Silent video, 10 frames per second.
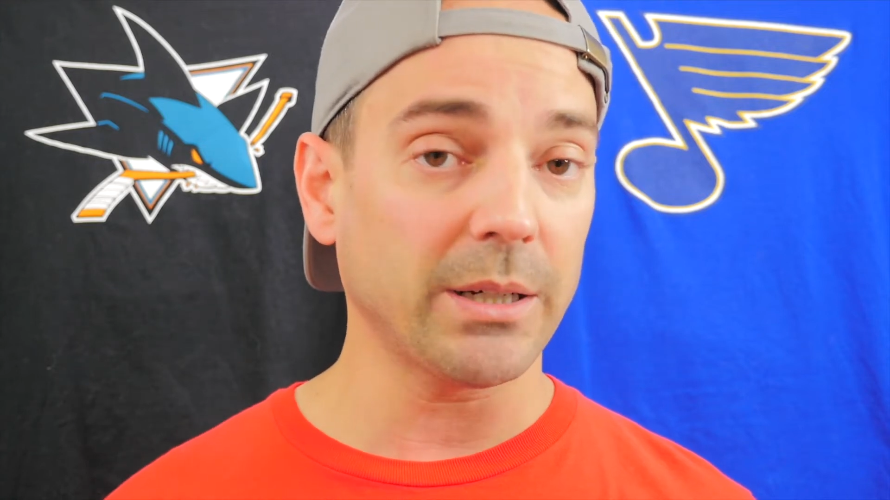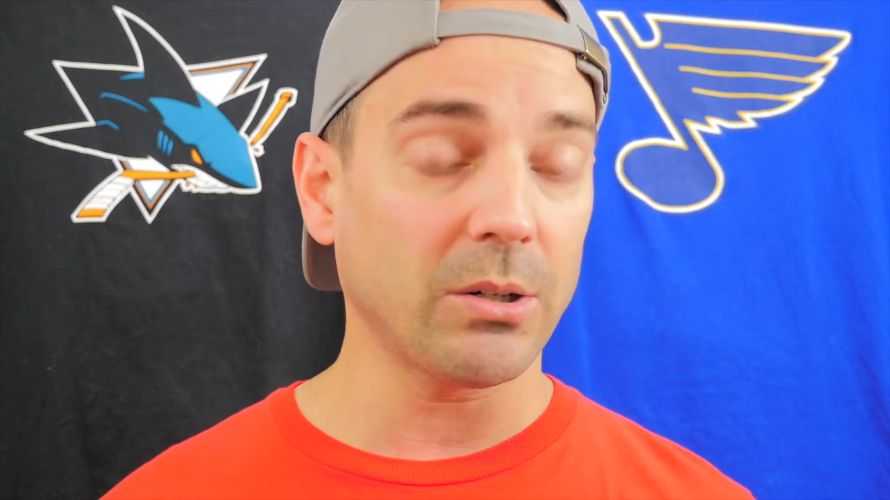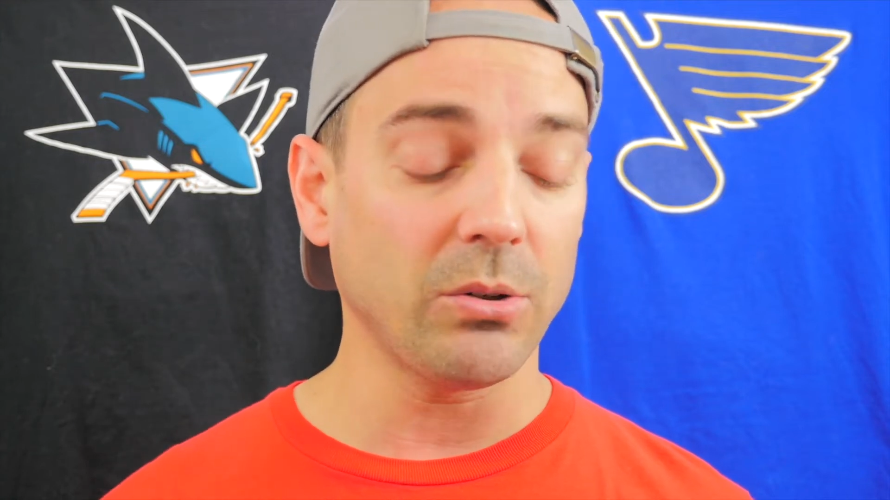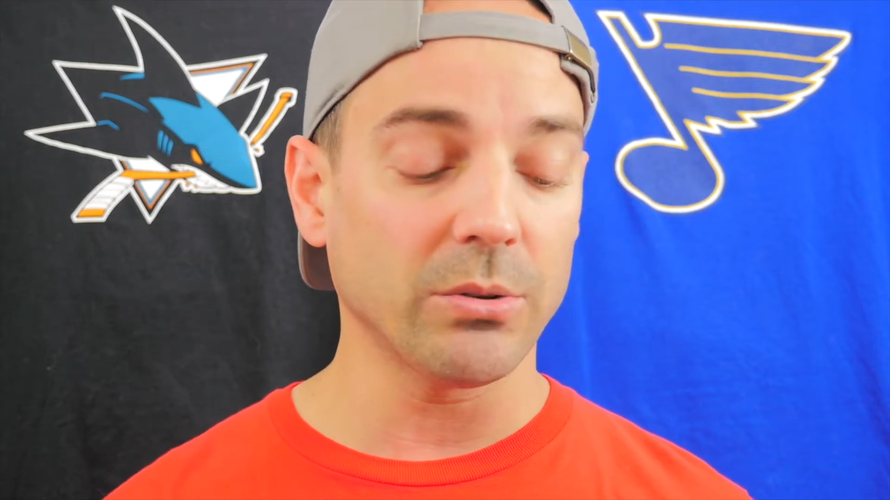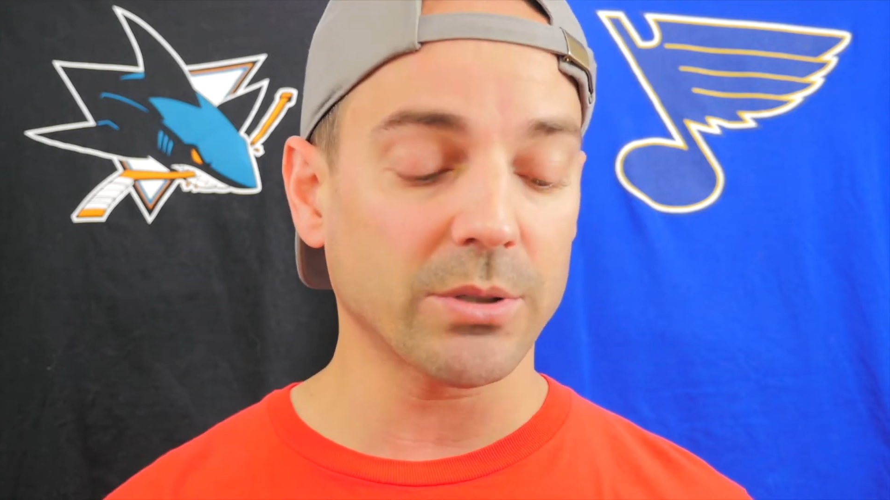
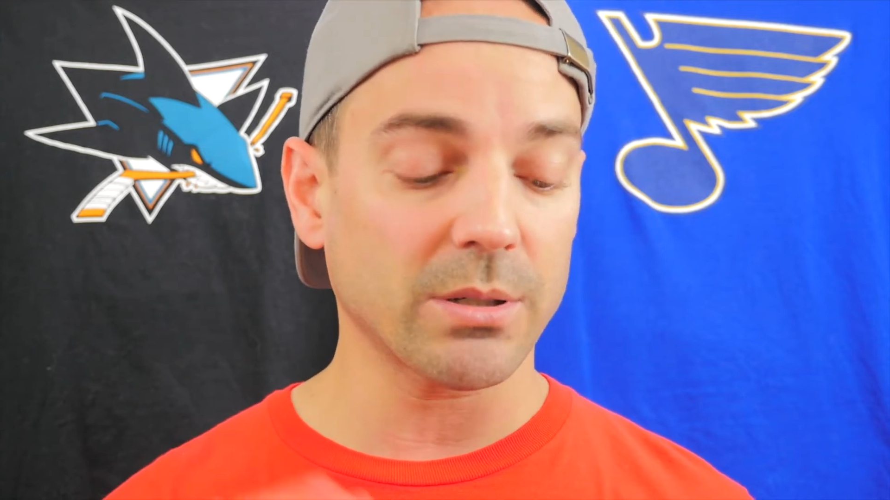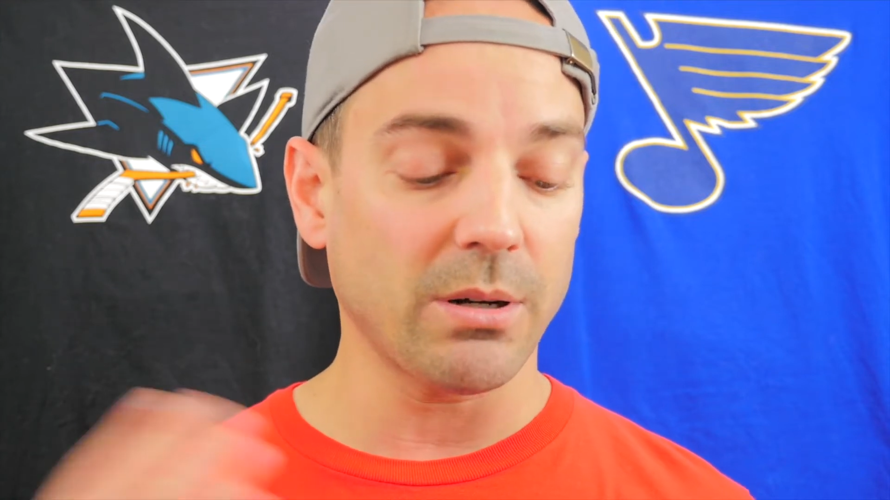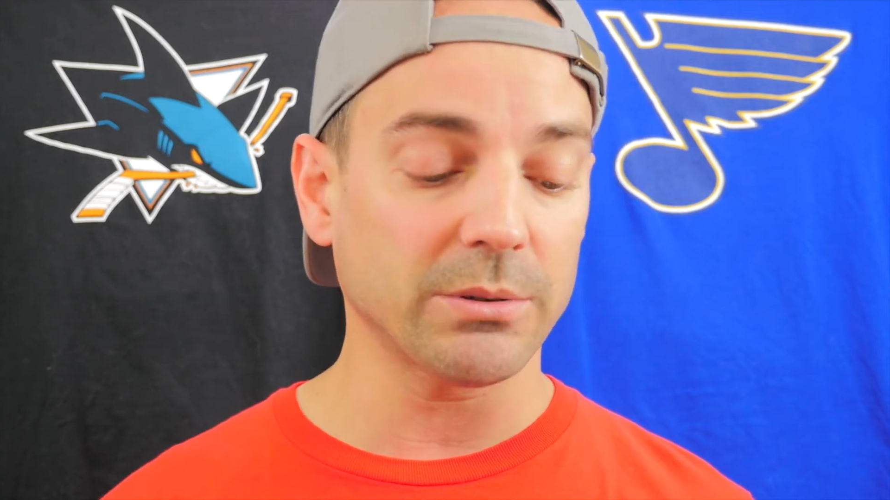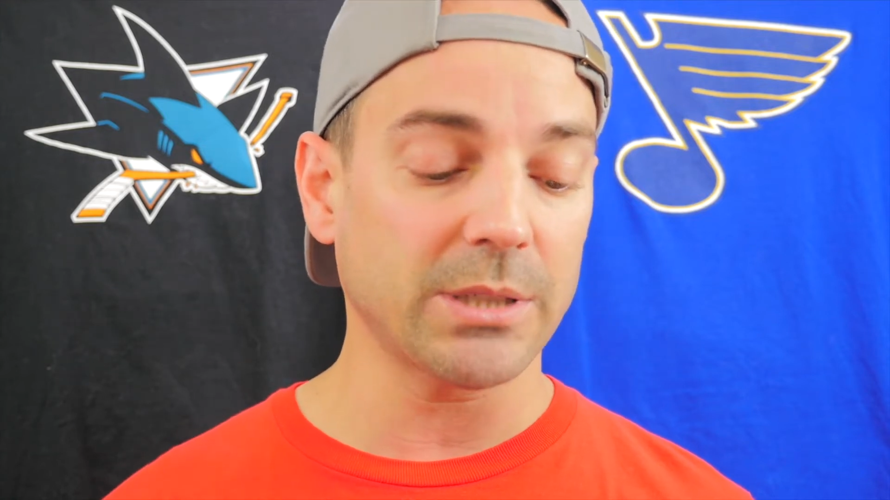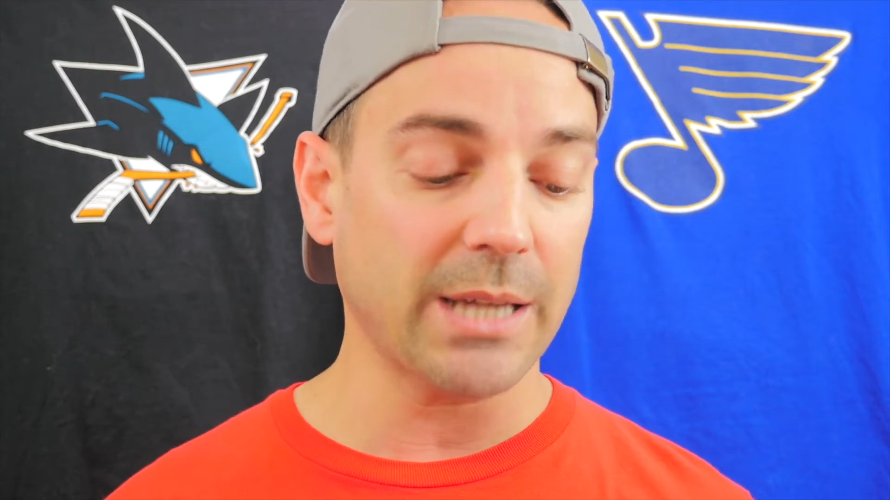goals
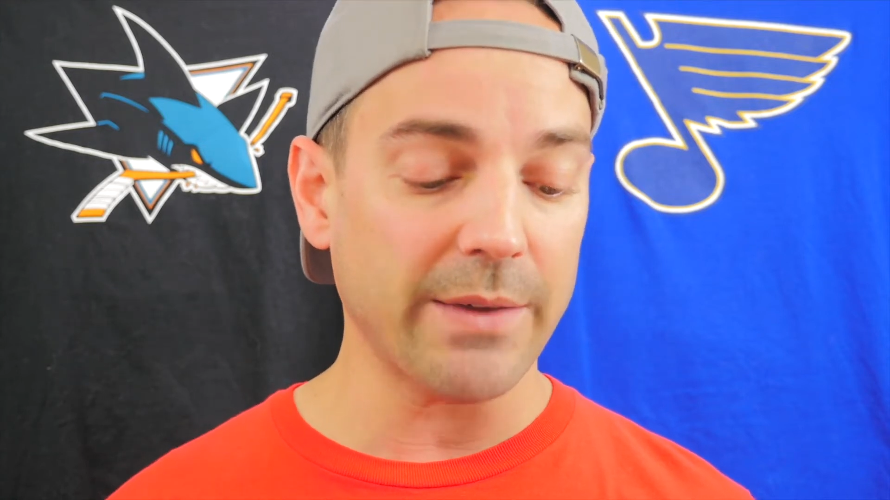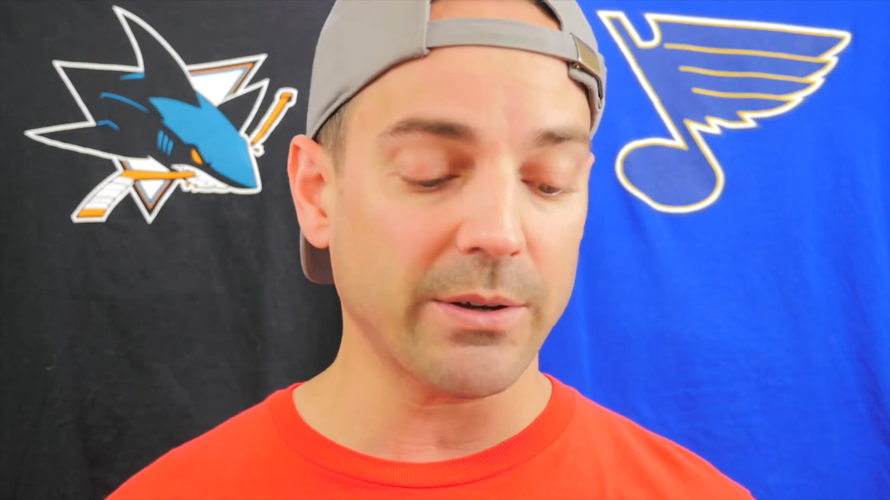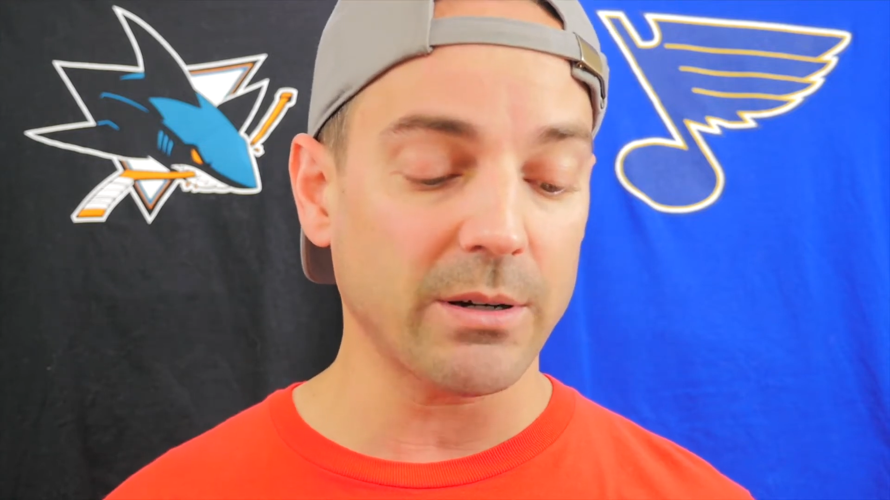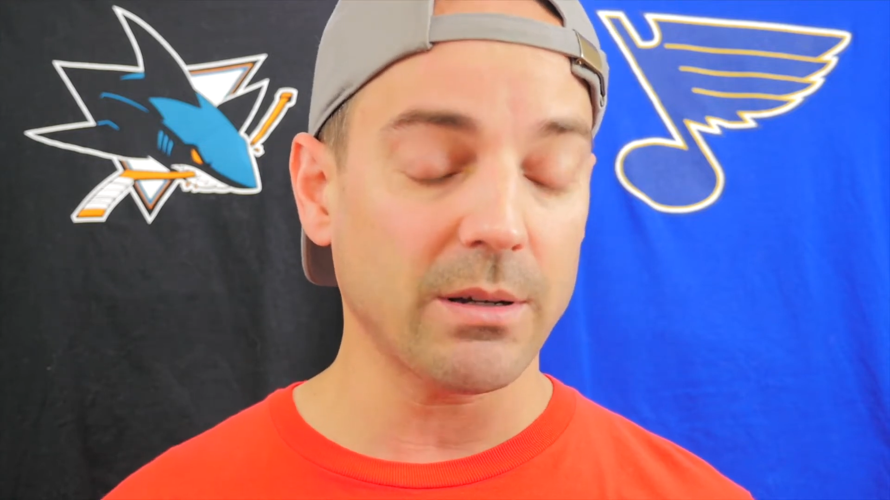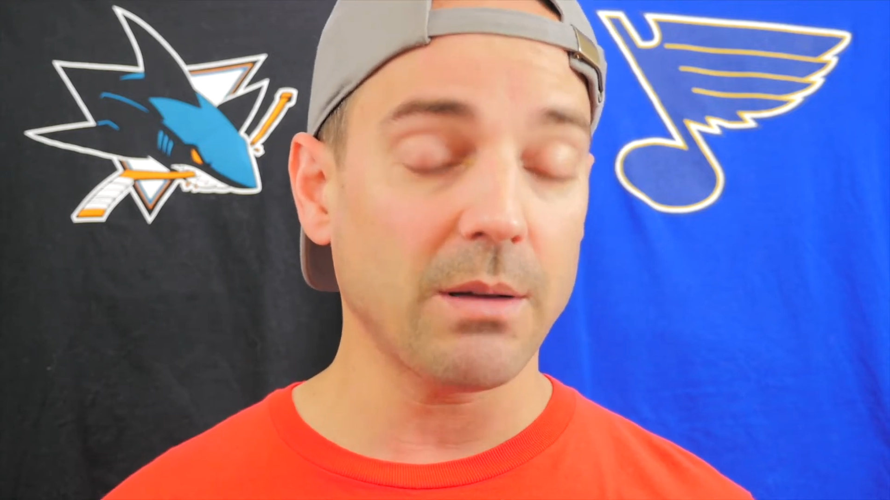
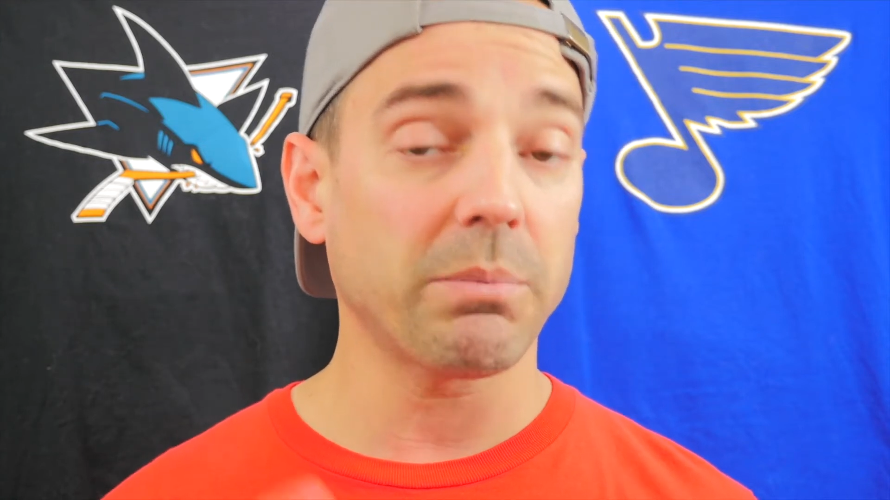altogether,